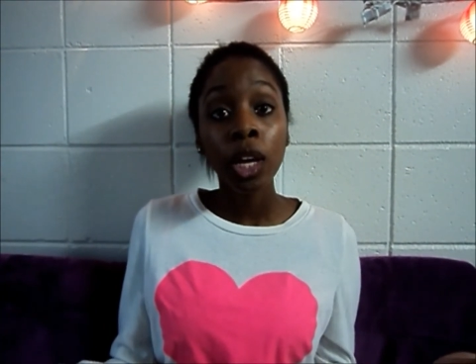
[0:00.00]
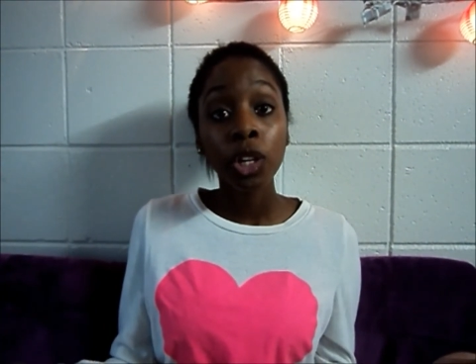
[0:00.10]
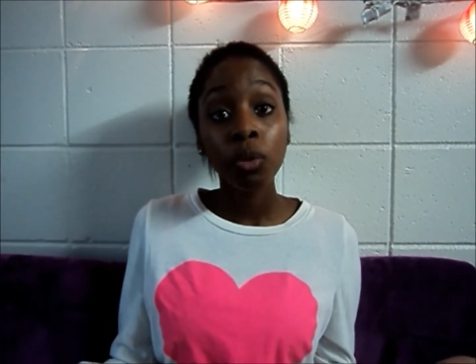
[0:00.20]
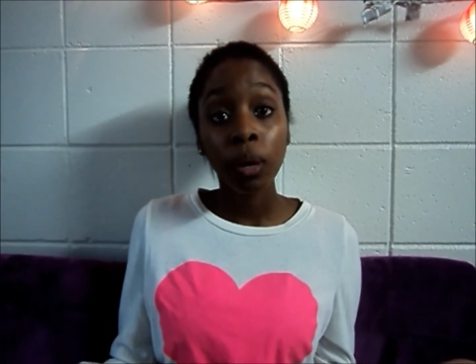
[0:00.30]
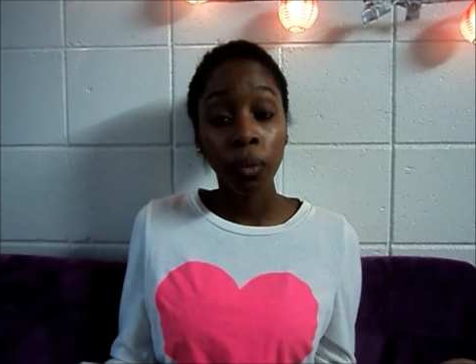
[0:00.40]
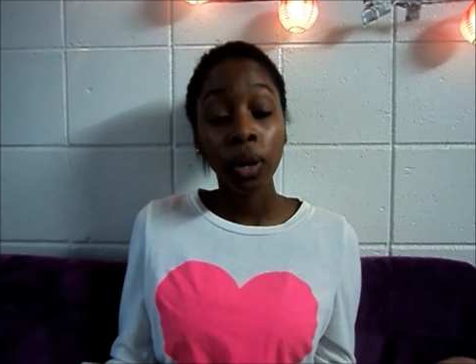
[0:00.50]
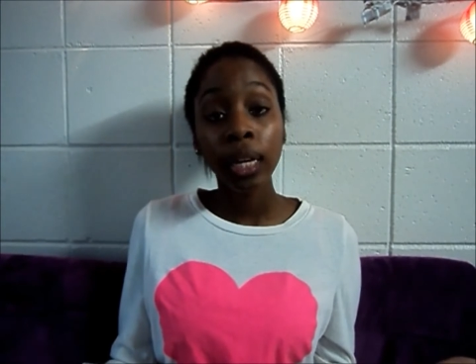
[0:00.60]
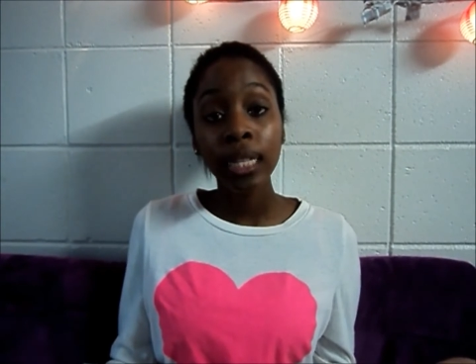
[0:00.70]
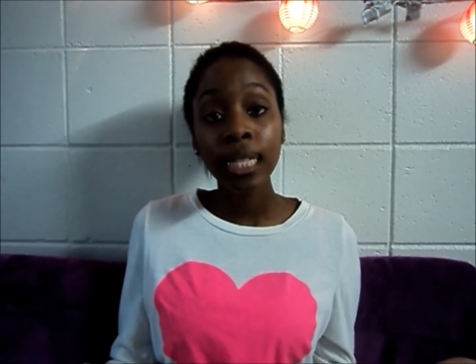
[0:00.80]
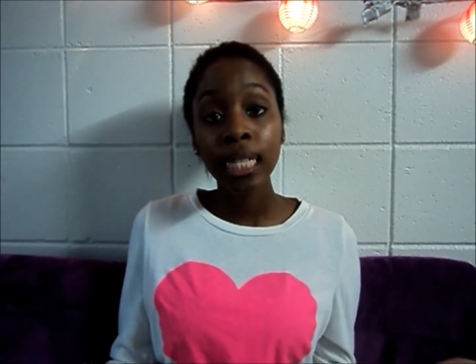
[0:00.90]
you might want to
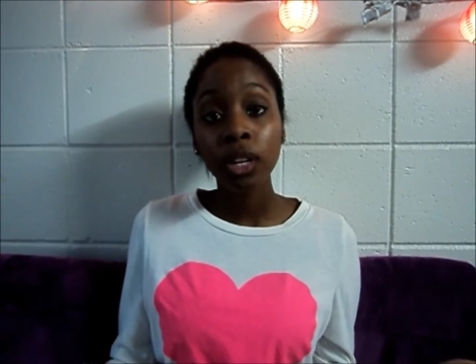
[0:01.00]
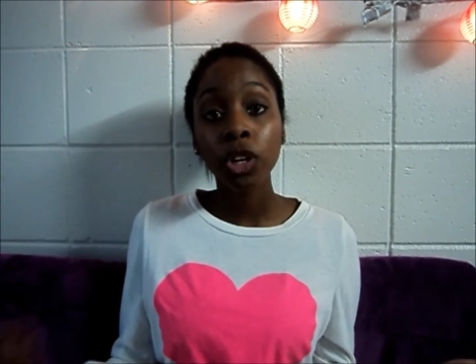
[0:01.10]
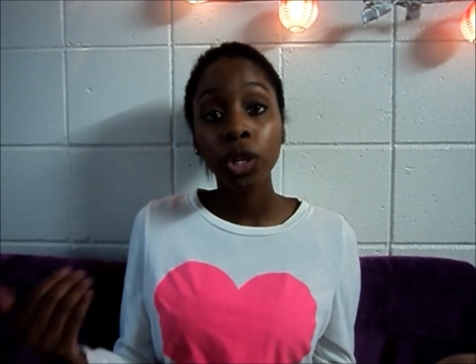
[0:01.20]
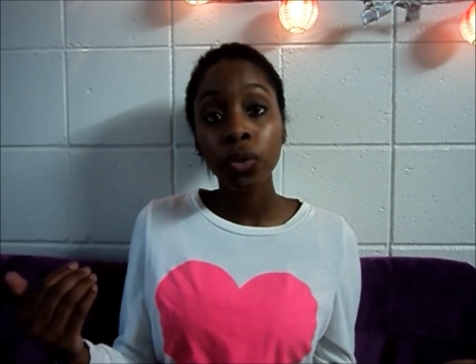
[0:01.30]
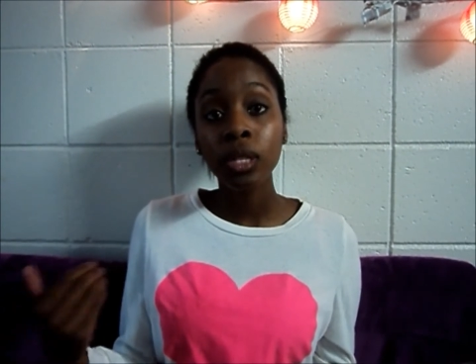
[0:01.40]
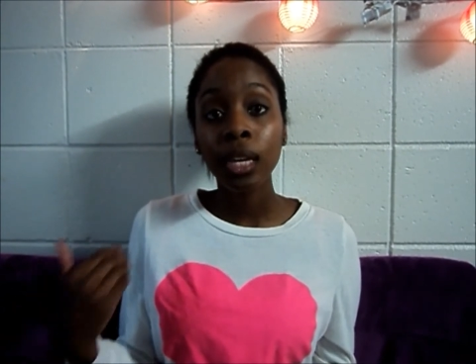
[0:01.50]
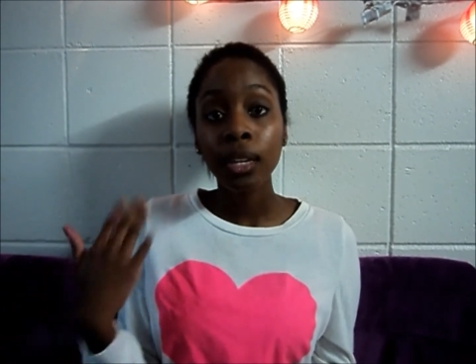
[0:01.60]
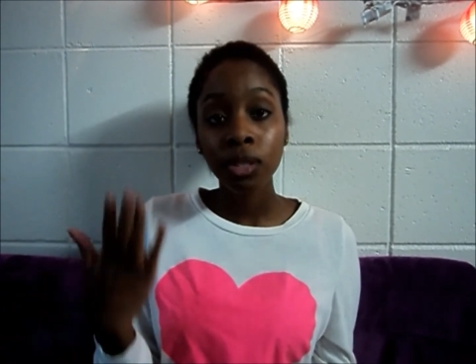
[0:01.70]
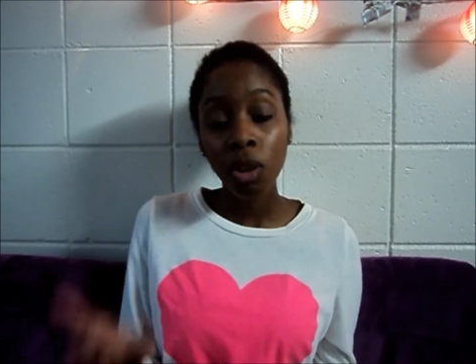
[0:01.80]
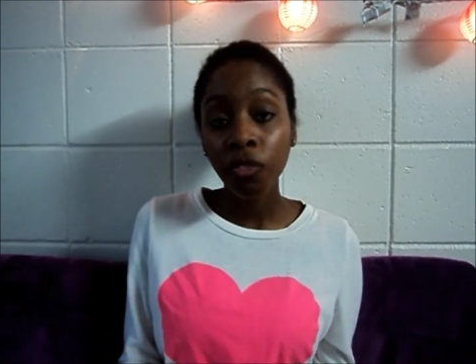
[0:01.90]
consider using
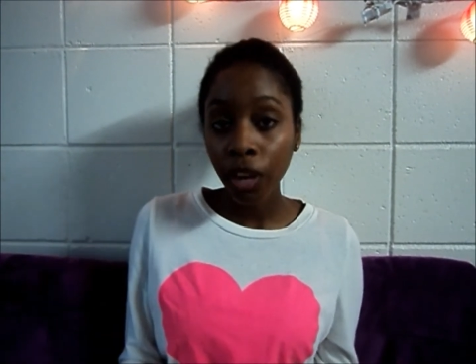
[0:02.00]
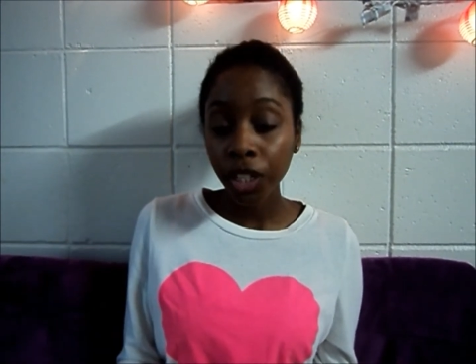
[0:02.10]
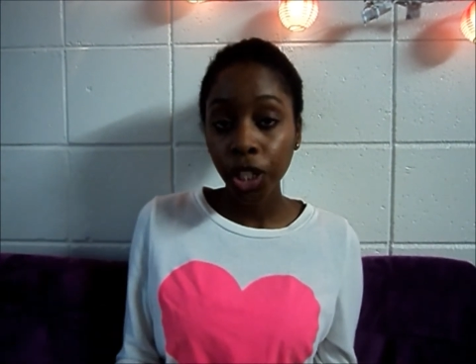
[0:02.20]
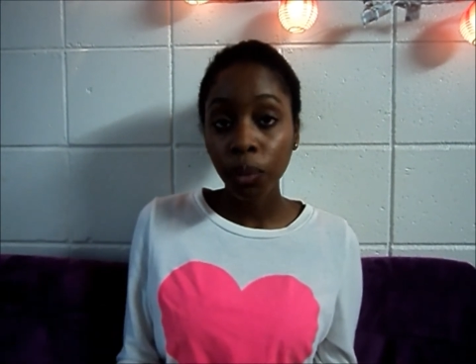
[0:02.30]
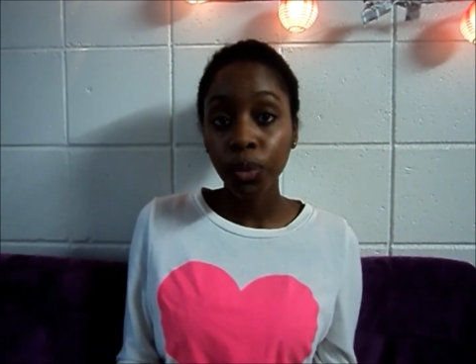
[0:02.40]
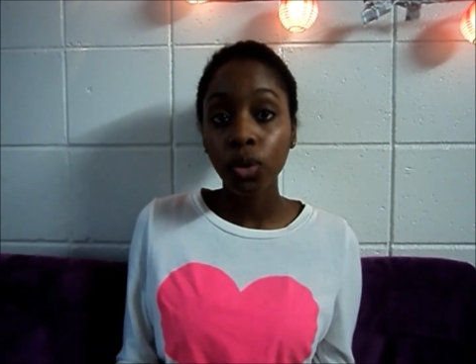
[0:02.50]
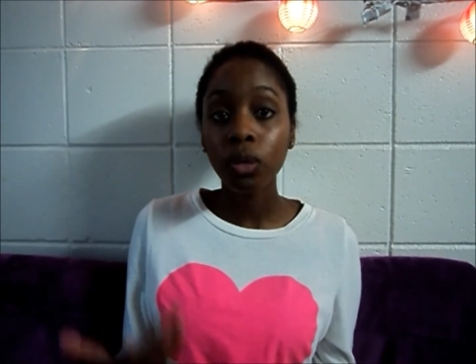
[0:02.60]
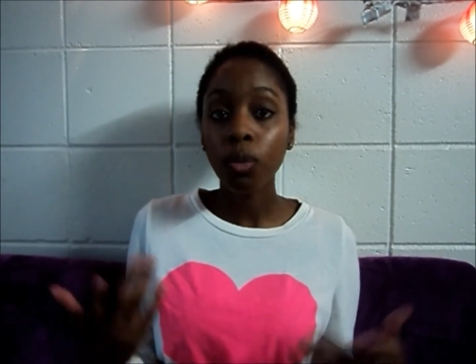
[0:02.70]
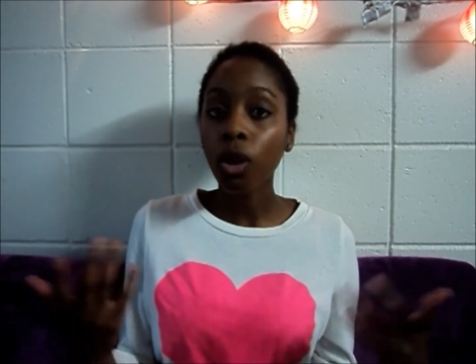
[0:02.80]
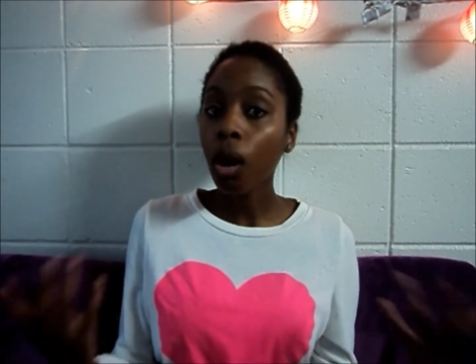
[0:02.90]
sulfate shampoos
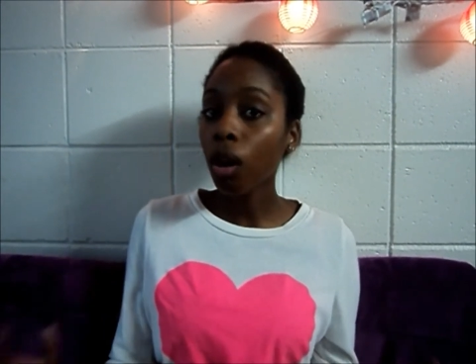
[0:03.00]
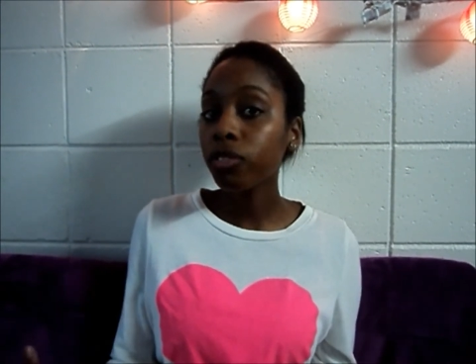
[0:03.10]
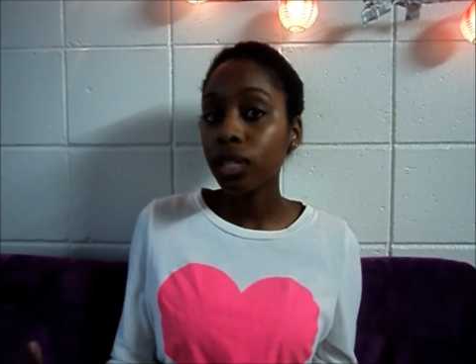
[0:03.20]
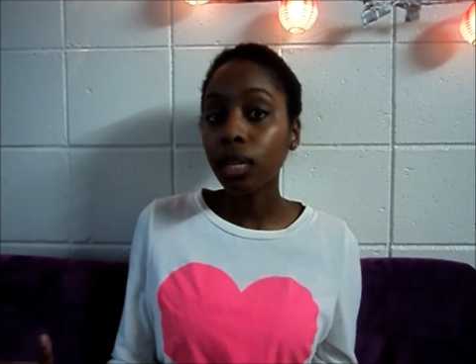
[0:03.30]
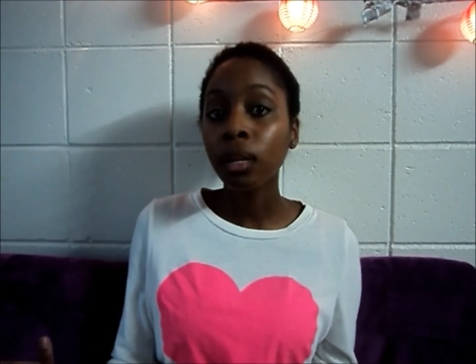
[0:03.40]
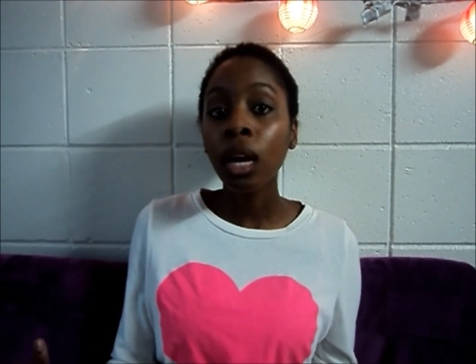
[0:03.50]
more often,